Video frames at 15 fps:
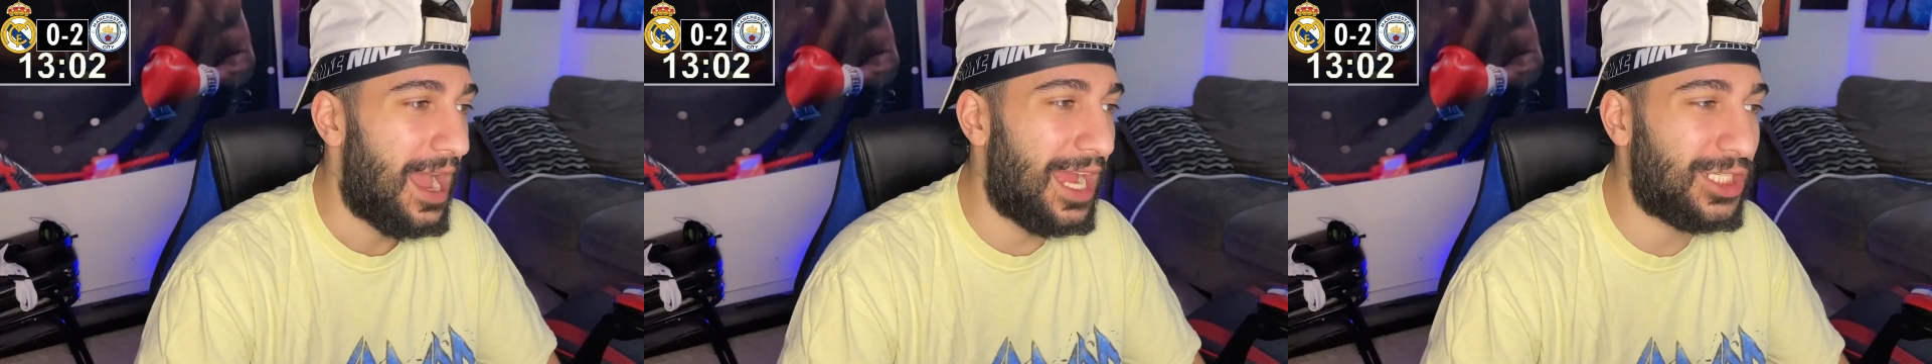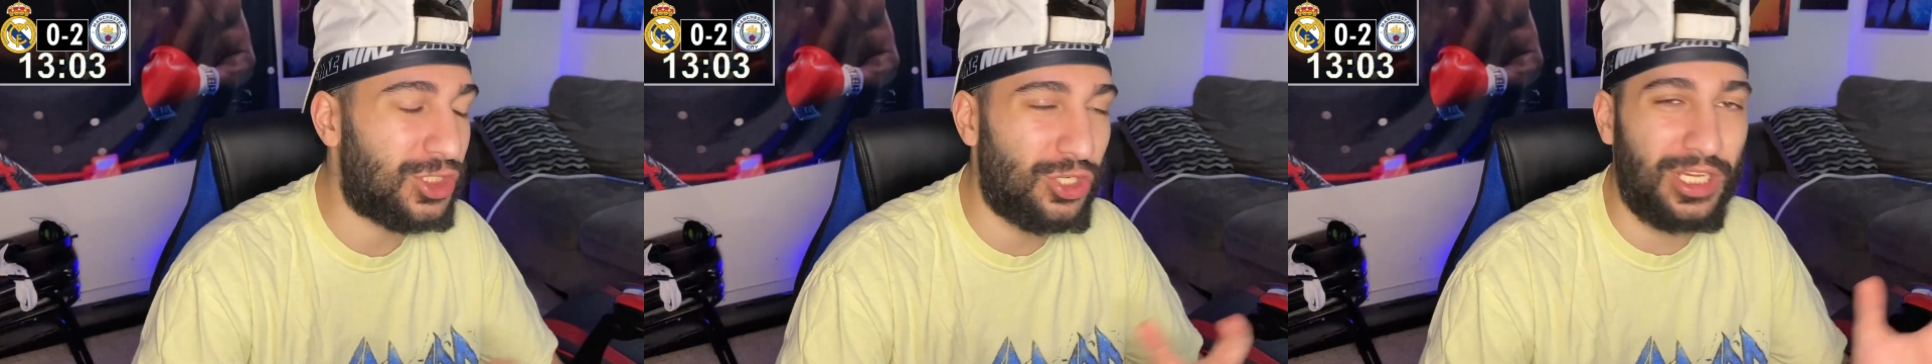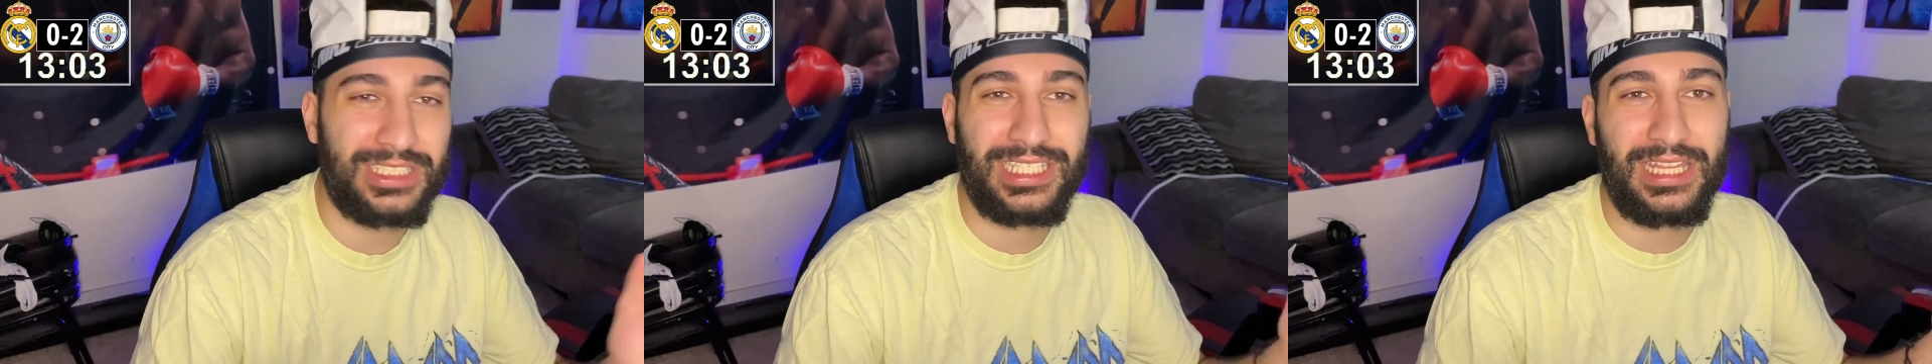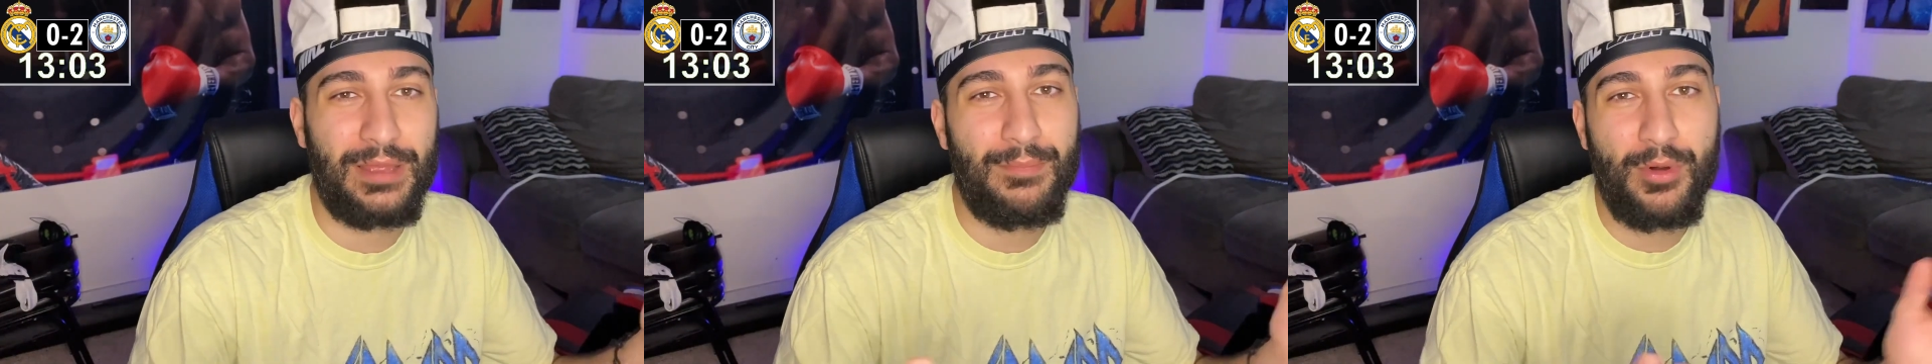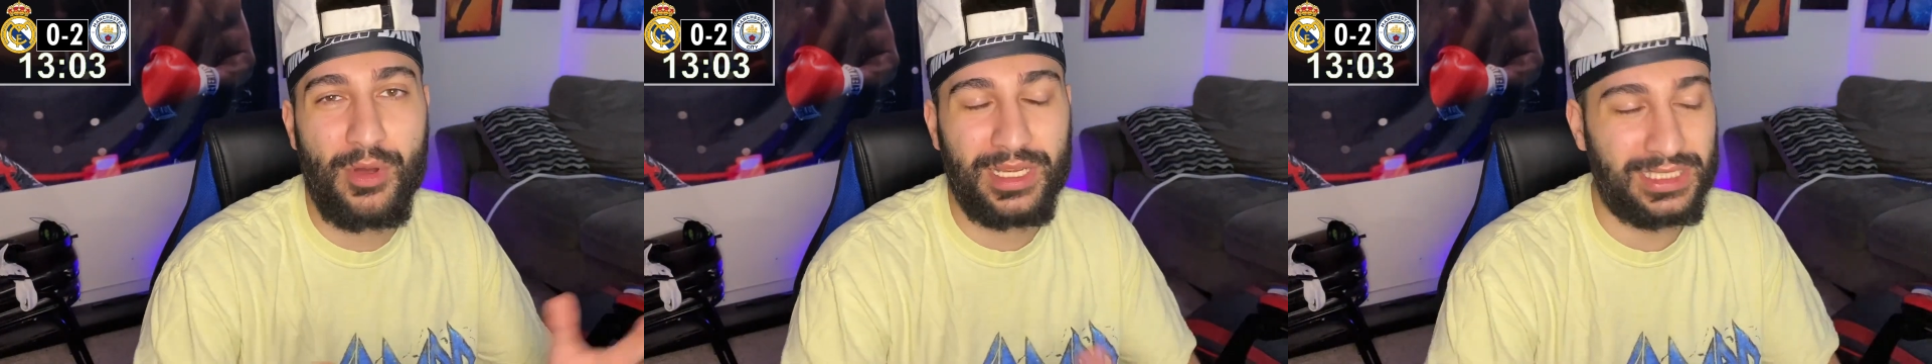I trust in
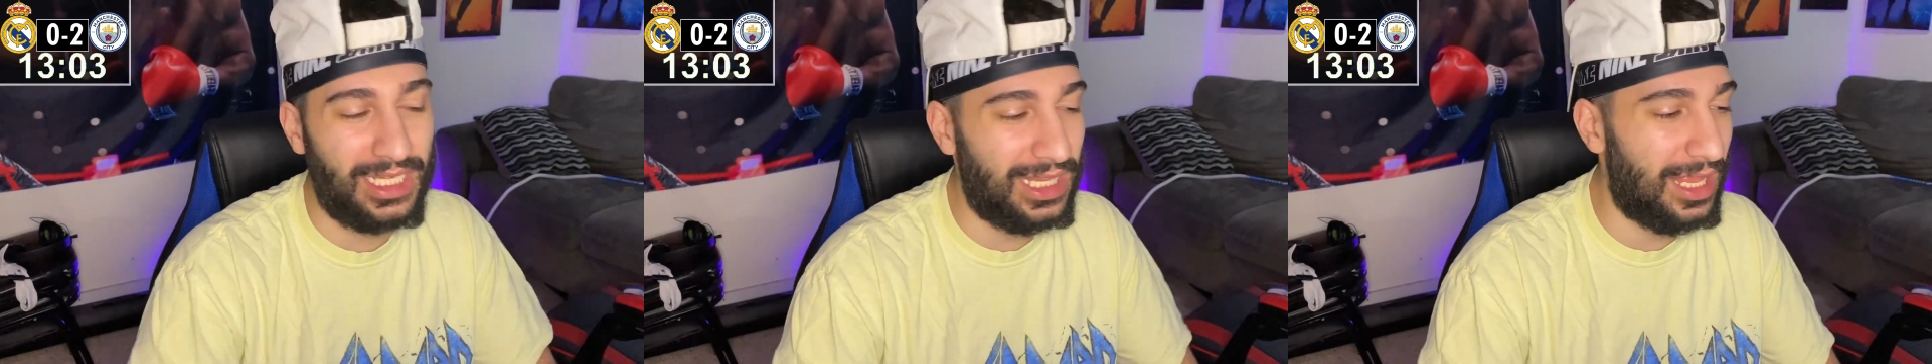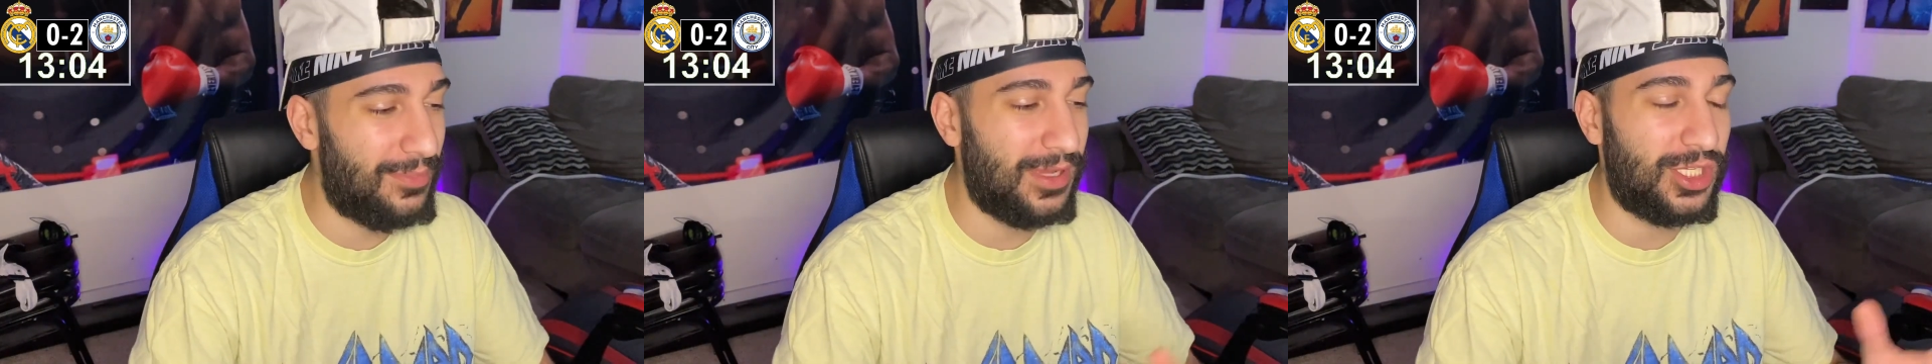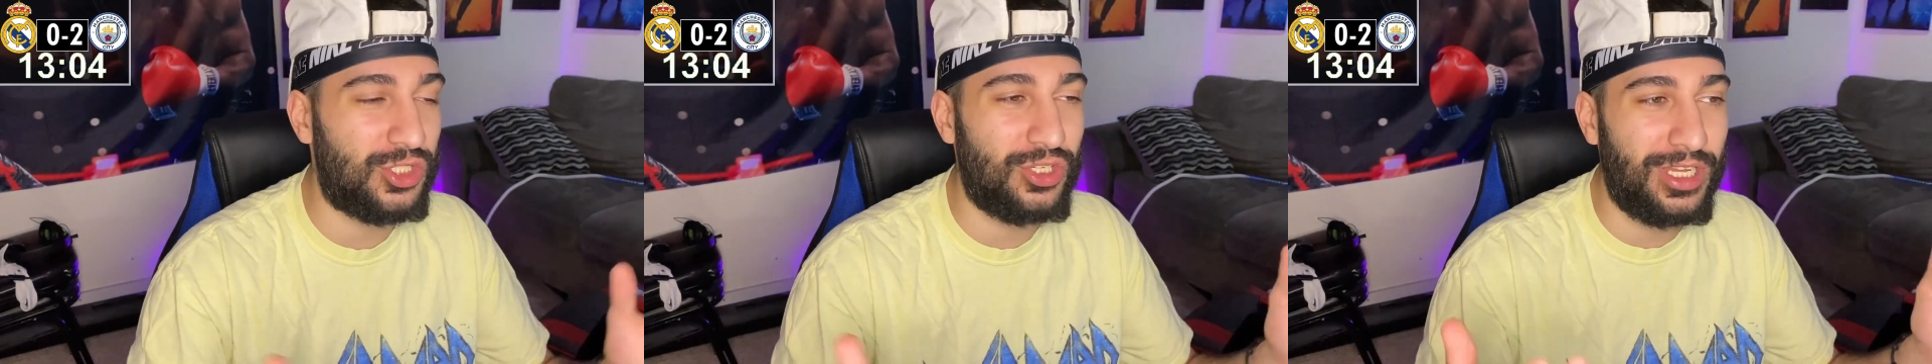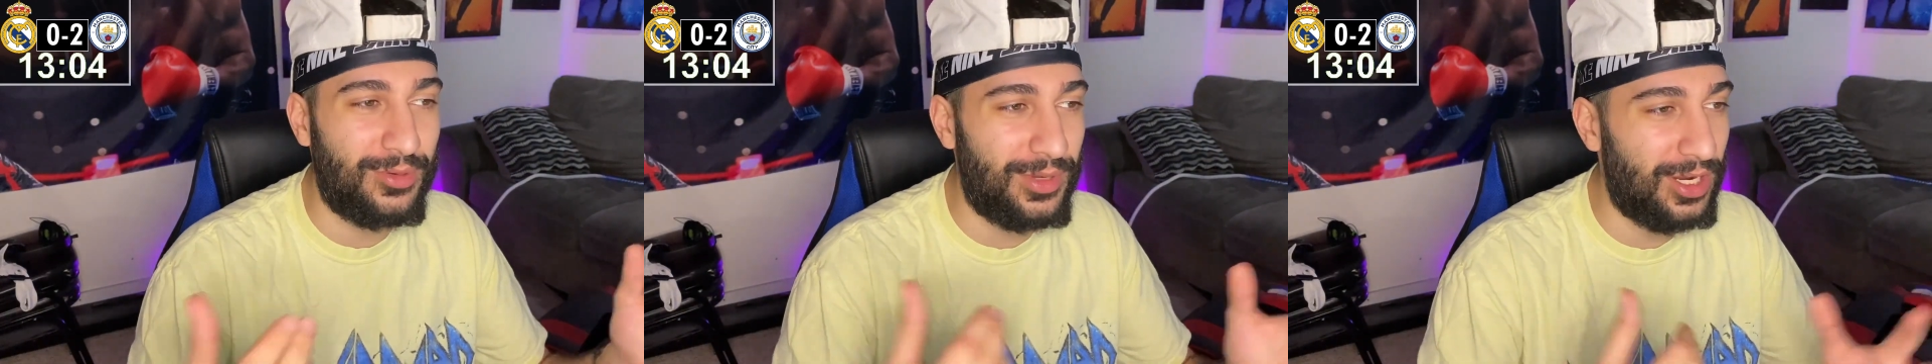the boys. I love Madrid.